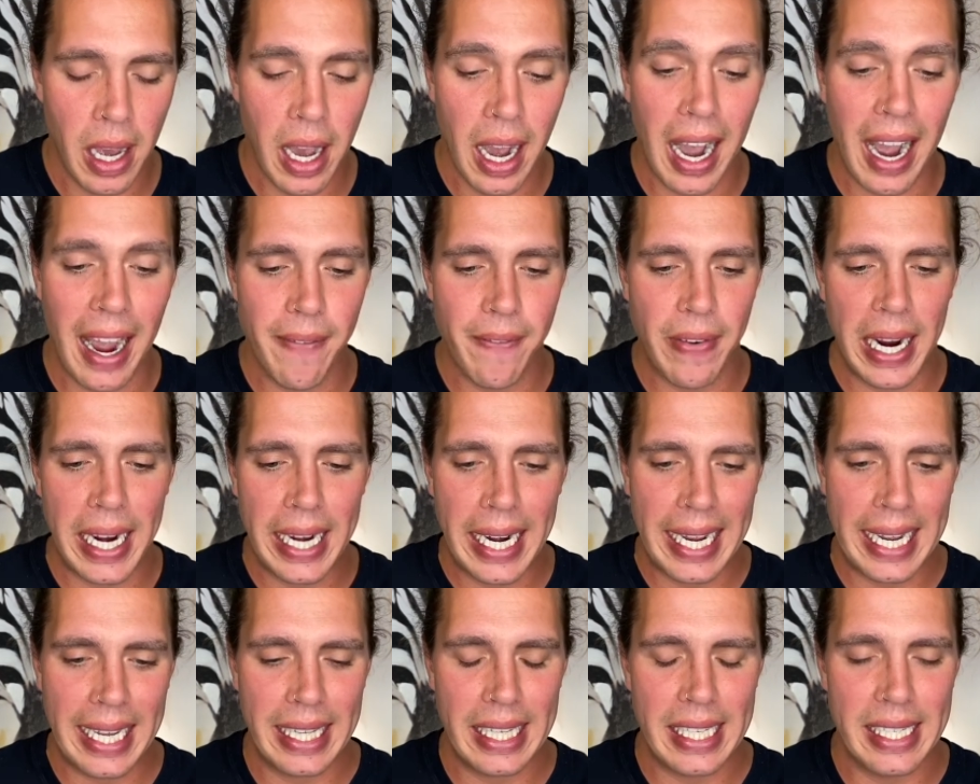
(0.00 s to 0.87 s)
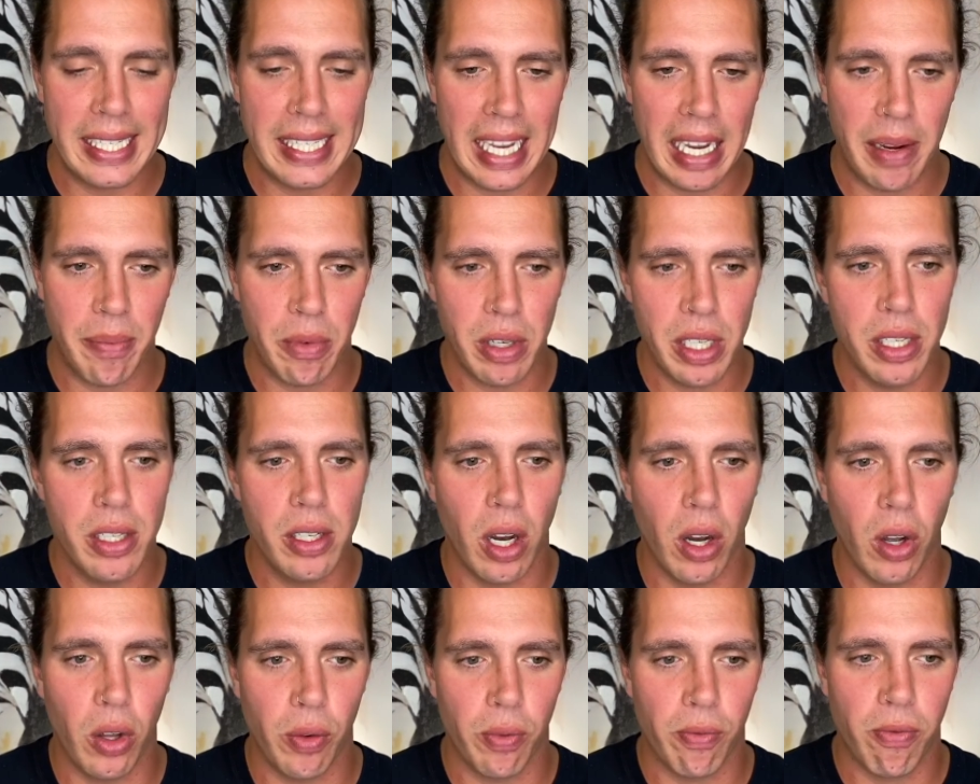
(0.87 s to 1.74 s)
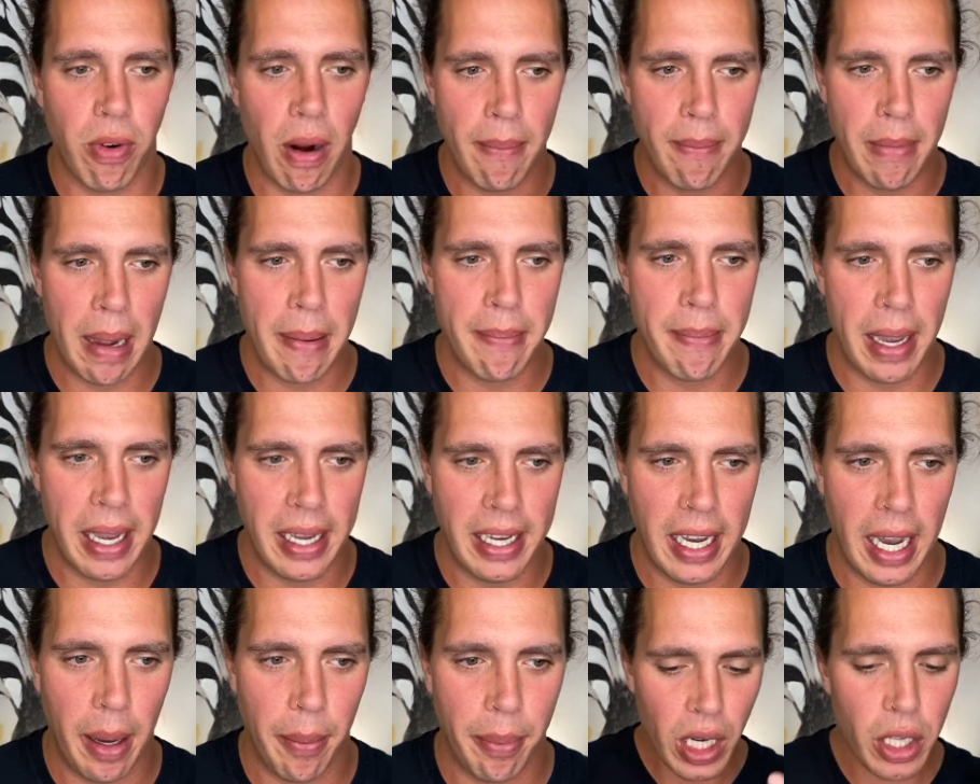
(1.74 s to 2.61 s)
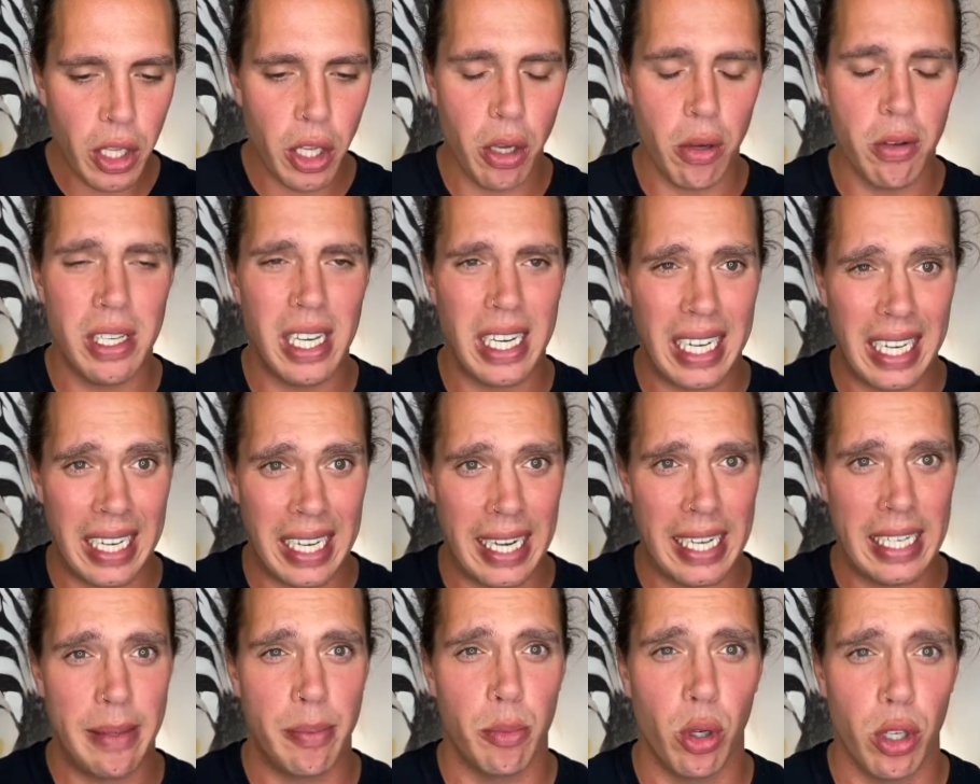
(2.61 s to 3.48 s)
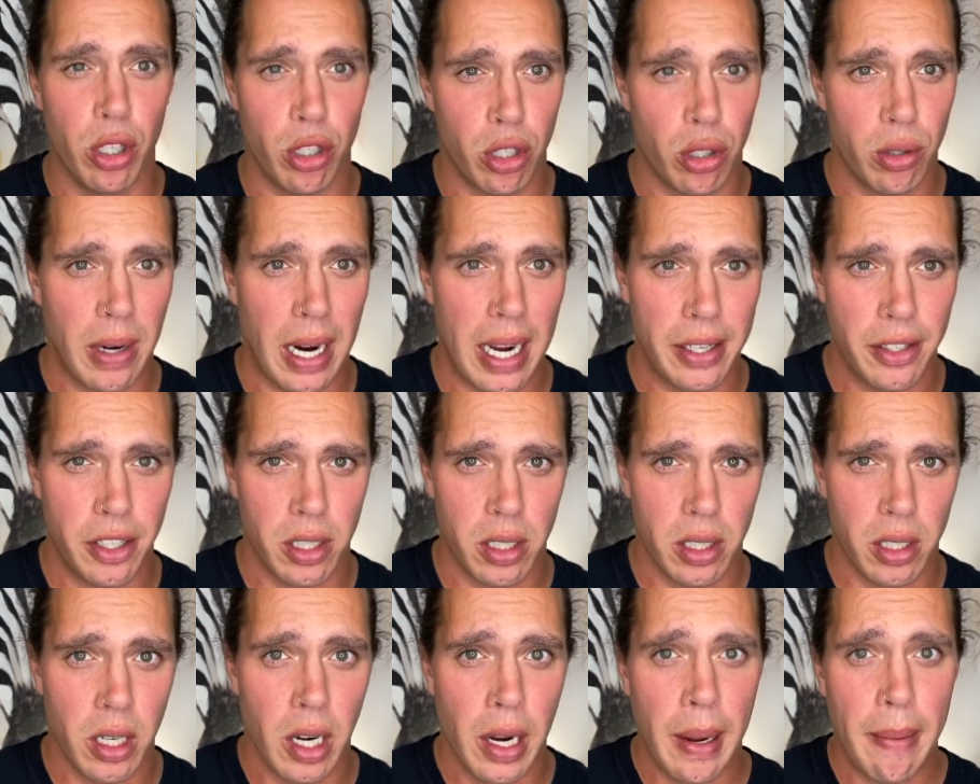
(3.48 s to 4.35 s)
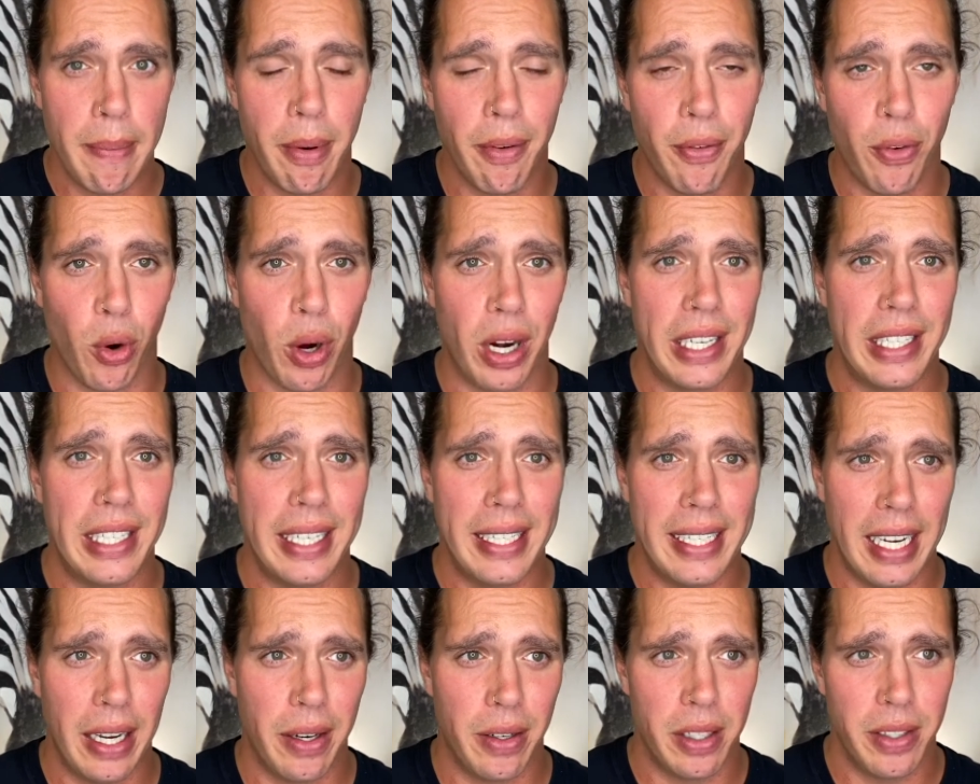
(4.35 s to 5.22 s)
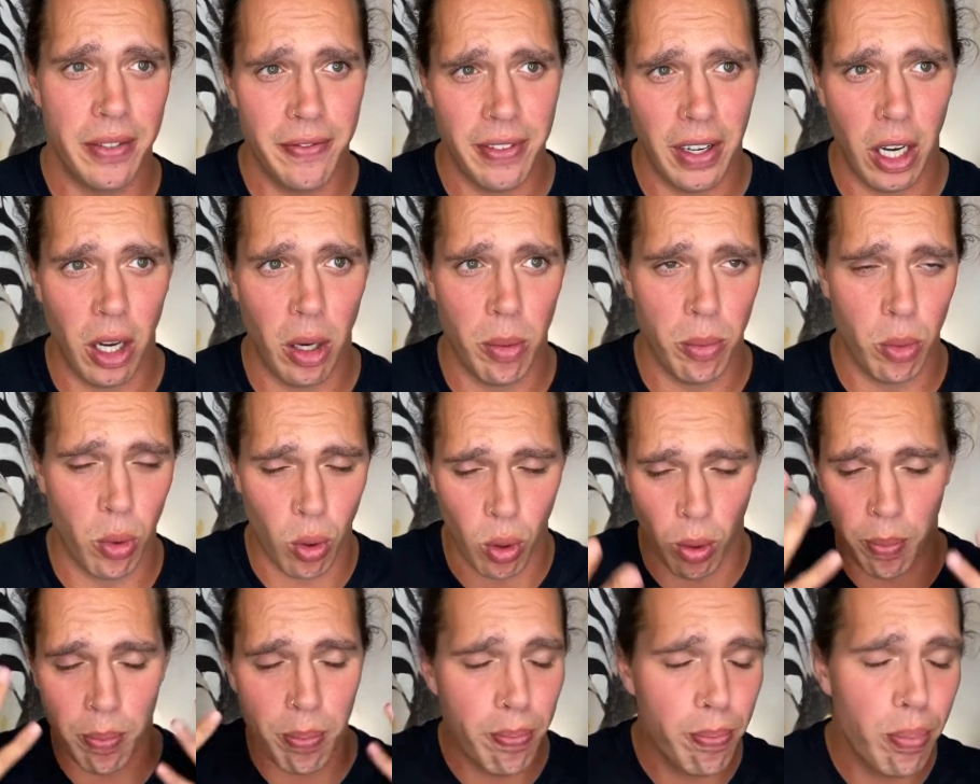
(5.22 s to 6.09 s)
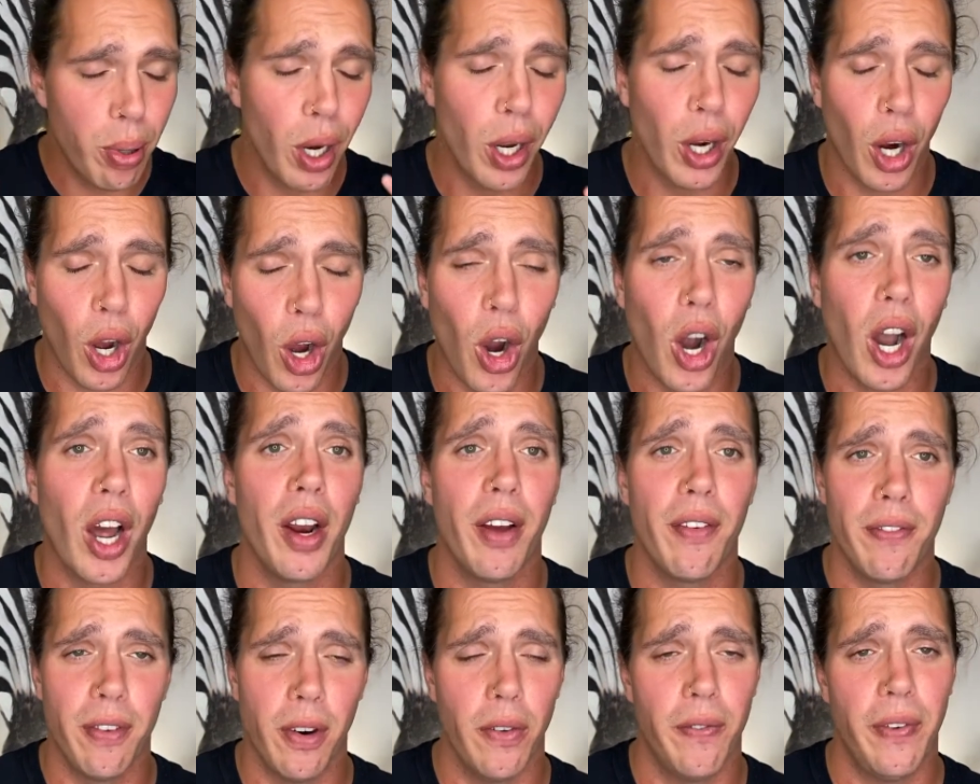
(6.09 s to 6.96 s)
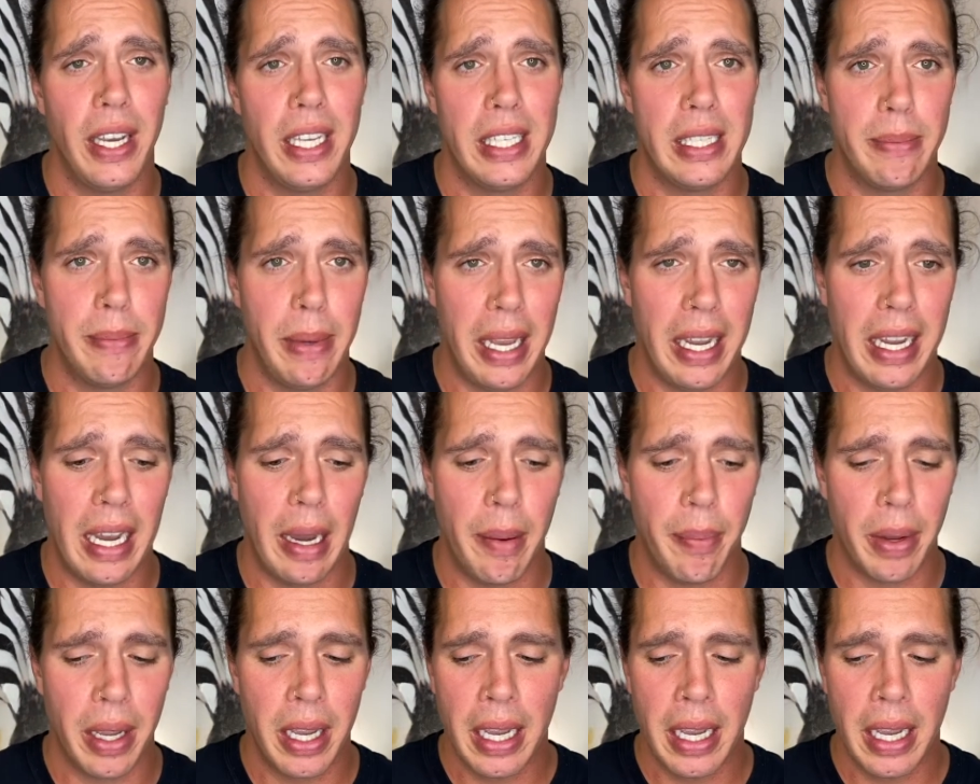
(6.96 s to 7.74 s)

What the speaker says: I find I get the same result from my makeup using a nice moisturizer before I sit down to film or put on a full face of makeup.